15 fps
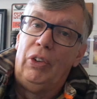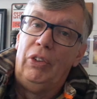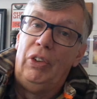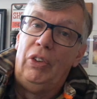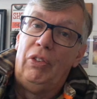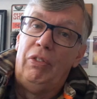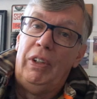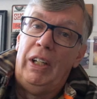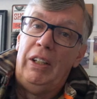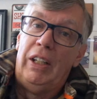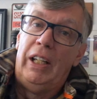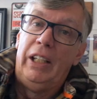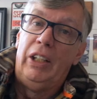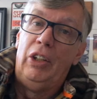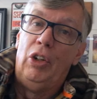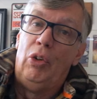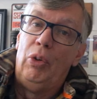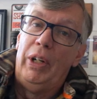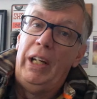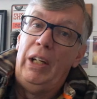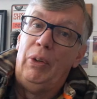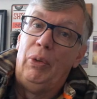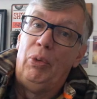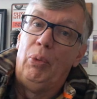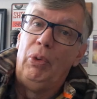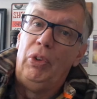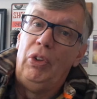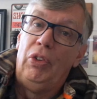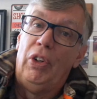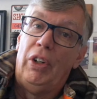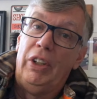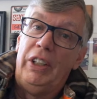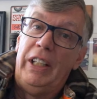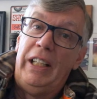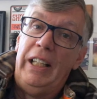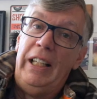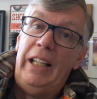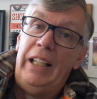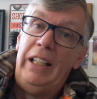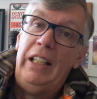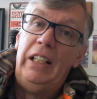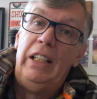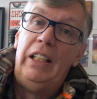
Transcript: Because it's like an old house. Once you start digging in,